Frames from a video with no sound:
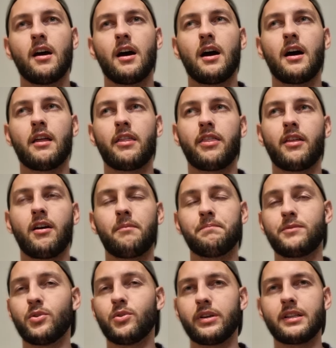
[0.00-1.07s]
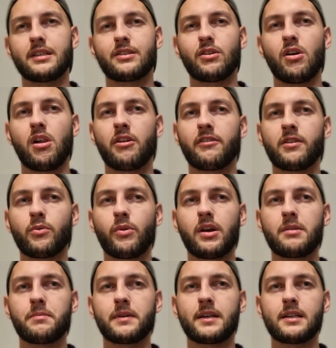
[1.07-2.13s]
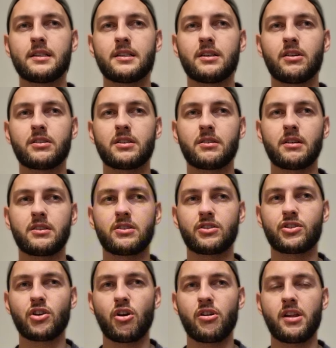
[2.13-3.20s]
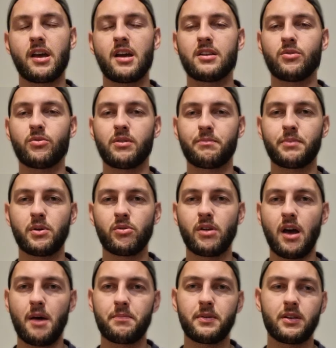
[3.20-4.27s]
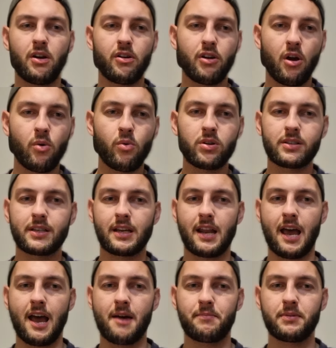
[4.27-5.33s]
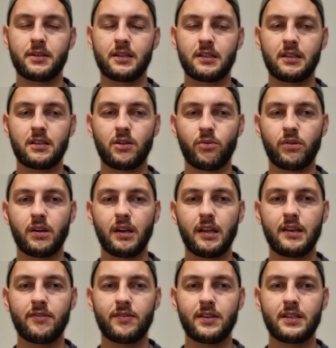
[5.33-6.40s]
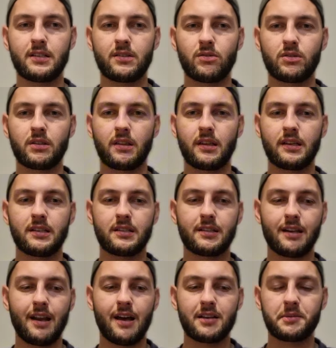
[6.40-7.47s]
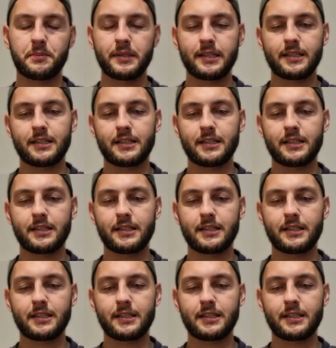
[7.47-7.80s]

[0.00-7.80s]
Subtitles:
I'm doing this earlier in the week because it's a showdown. You want to build up. You don't know what's going to happen, and you don't want to leave these sorts of things to the last minute.